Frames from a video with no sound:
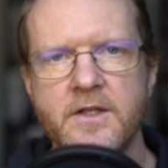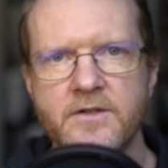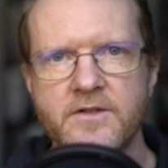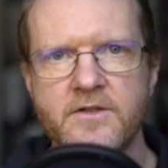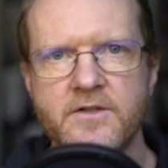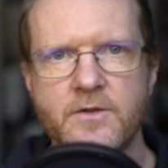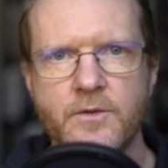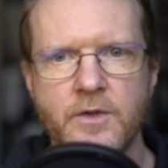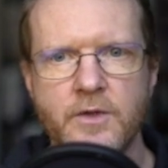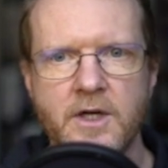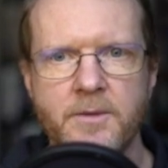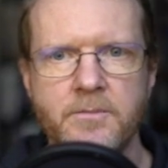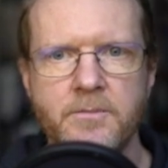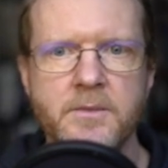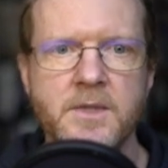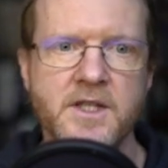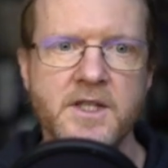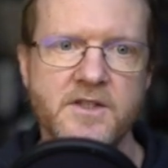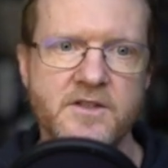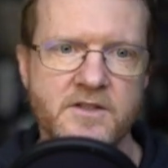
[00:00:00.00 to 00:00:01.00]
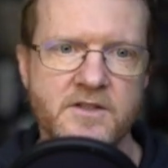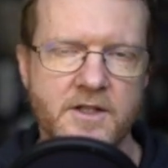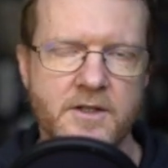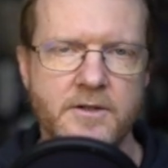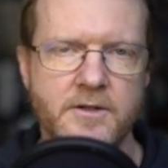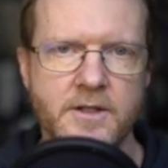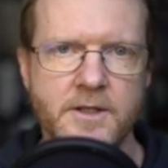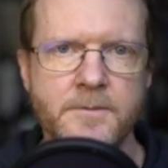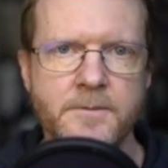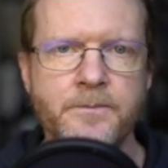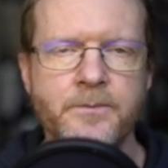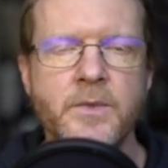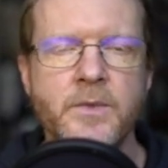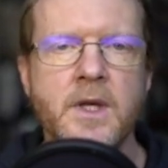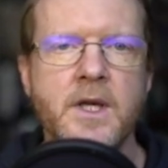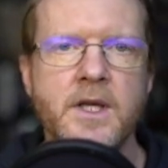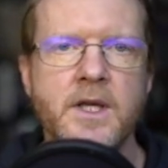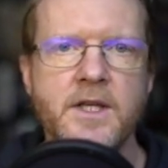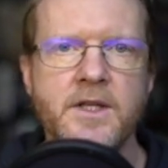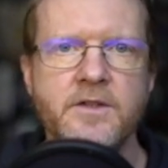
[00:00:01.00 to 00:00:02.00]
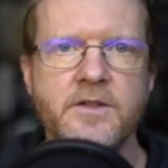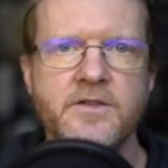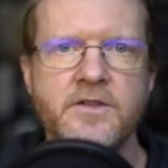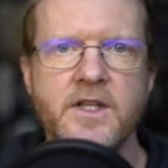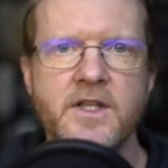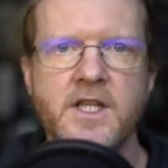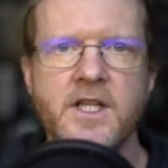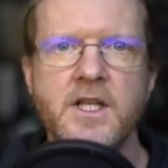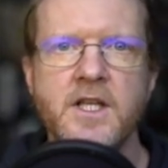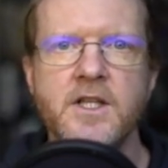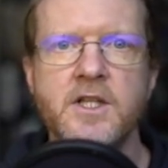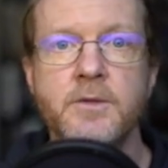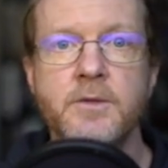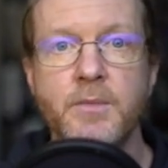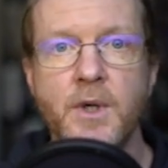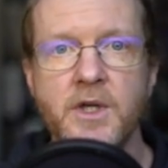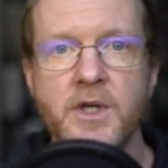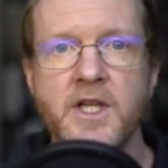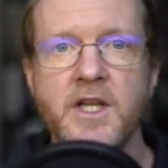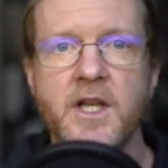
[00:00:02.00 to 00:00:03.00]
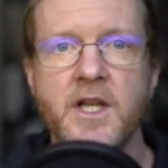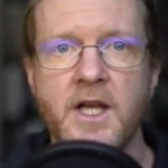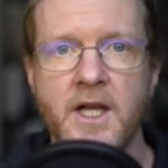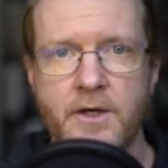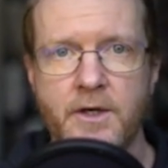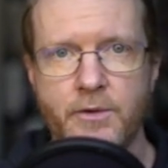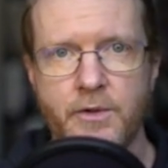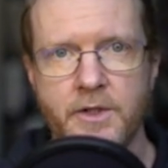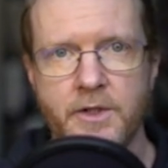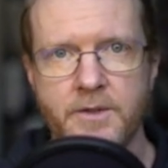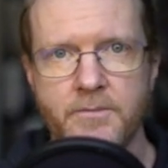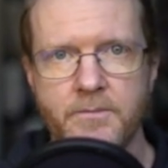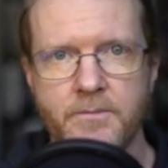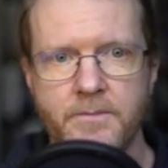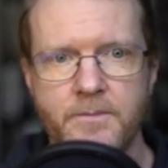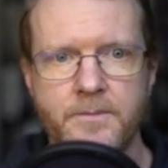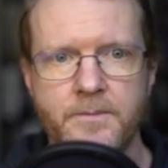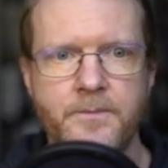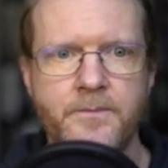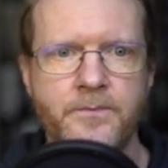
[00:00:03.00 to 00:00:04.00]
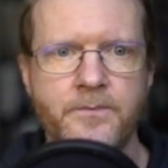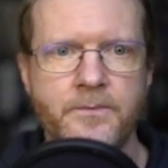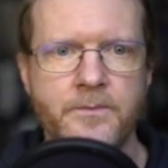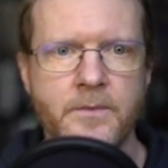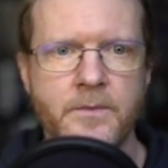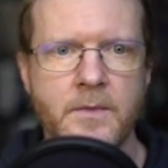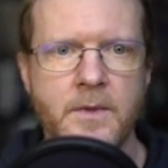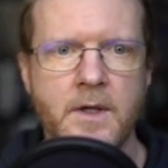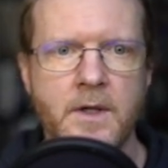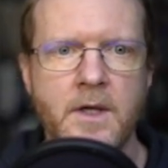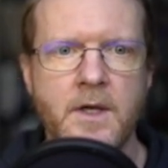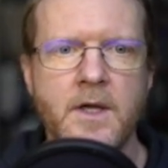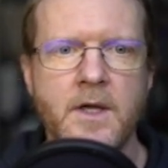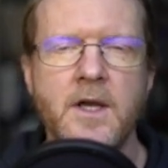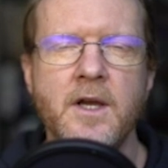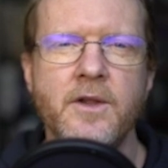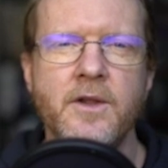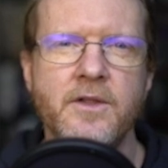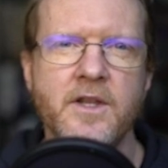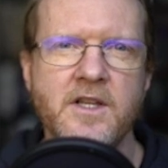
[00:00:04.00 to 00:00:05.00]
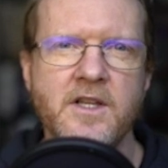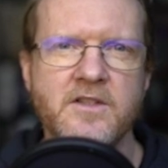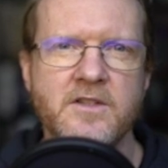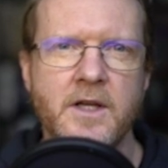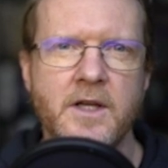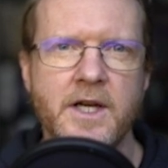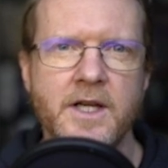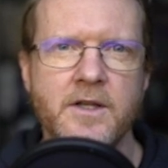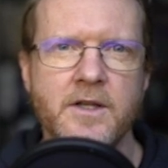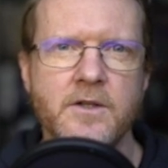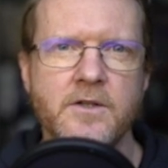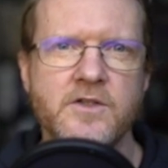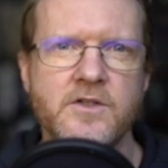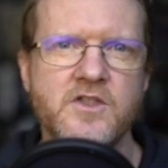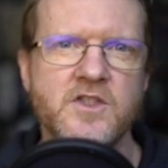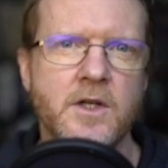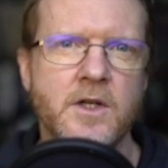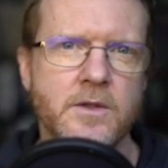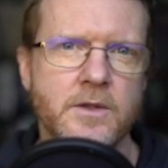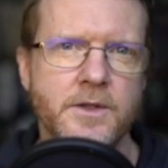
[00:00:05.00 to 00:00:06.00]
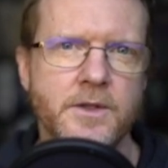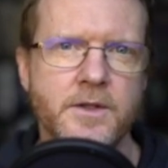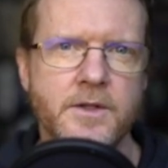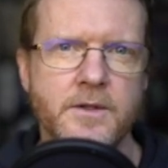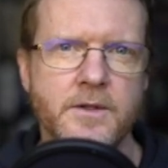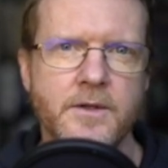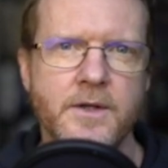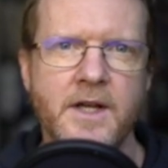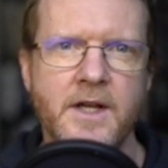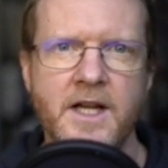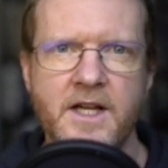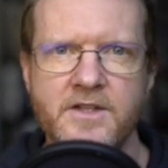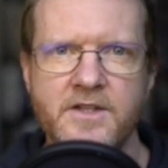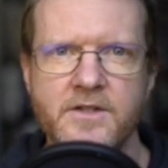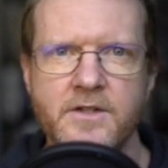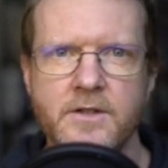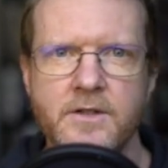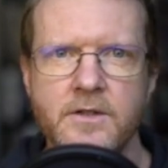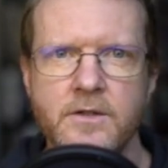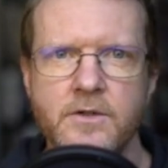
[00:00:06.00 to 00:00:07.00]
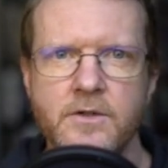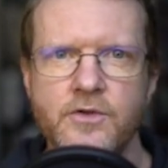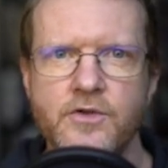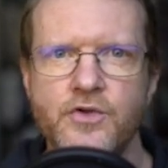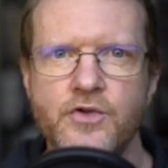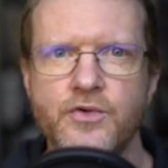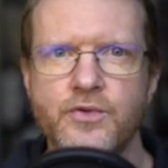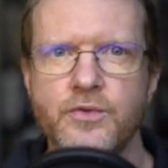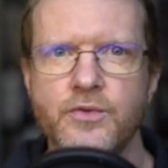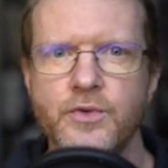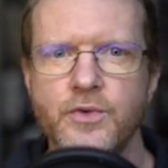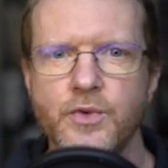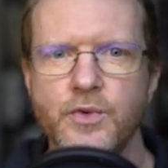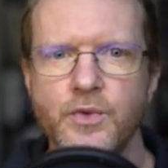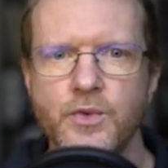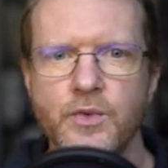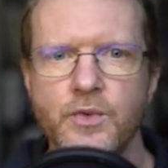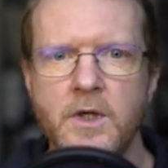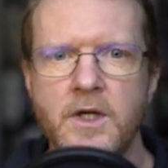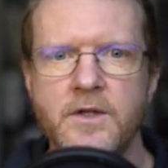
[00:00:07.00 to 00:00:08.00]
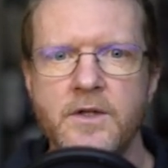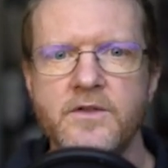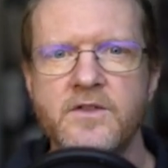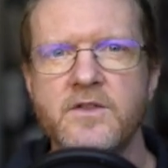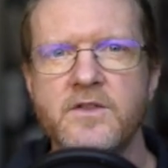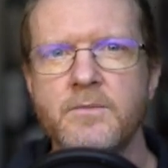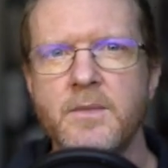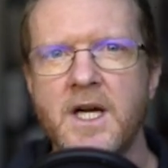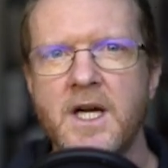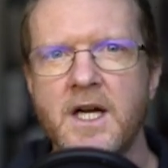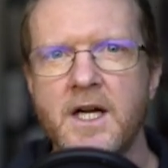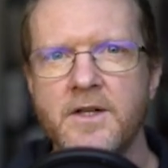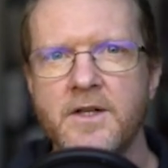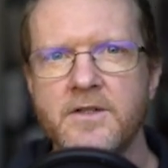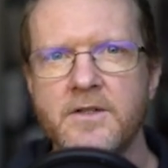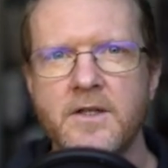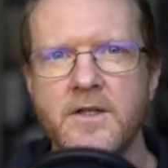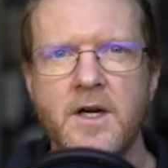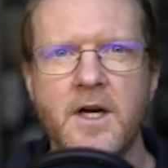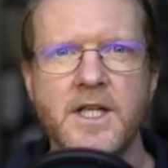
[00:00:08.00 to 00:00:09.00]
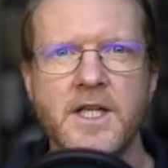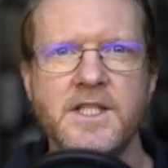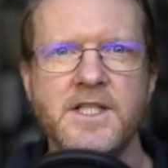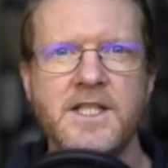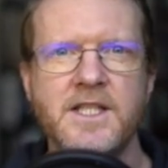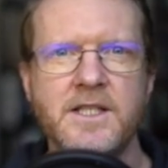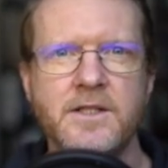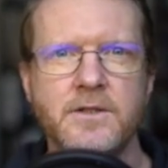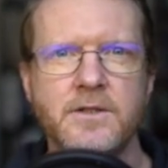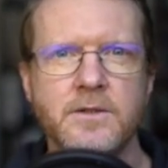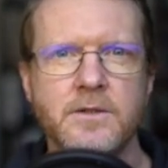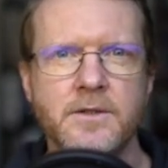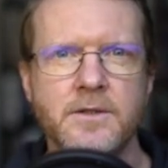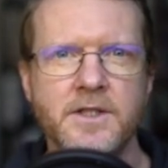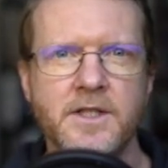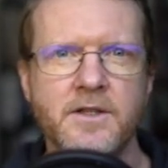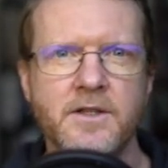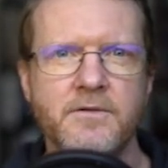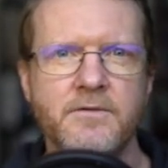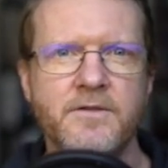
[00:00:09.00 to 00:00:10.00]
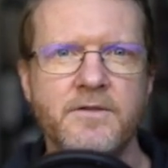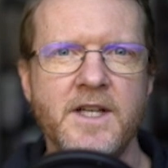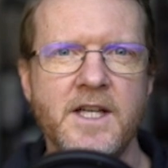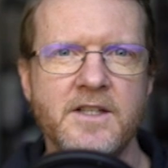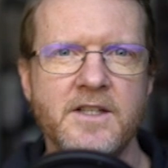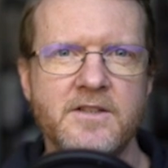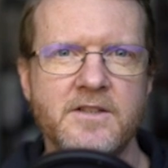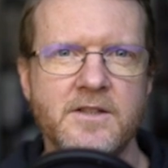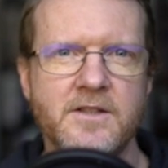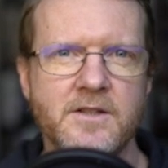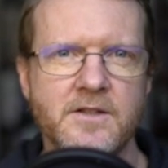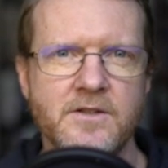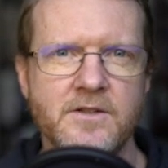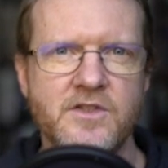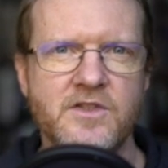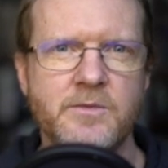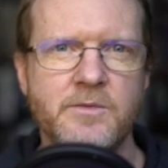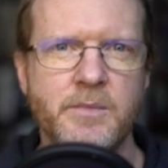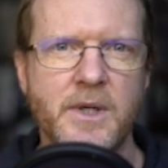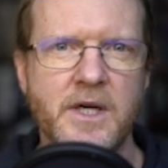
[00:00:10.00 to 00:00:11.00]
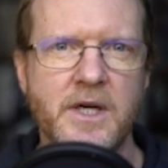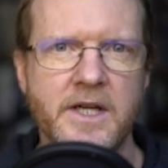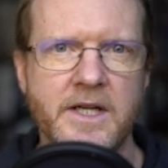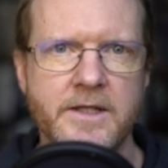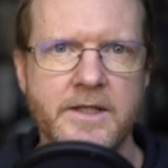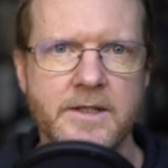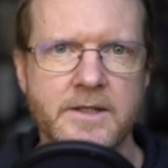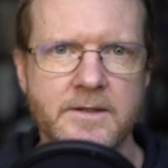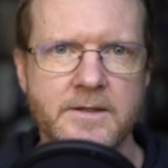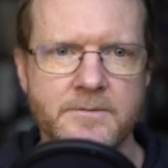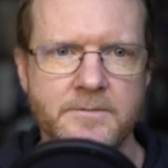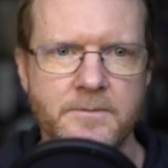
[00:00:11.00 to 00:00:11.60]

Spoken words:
Scrum, etc., is the mnemonic acronym. Things like solid, acid, true, smart, ideal, invest, spider.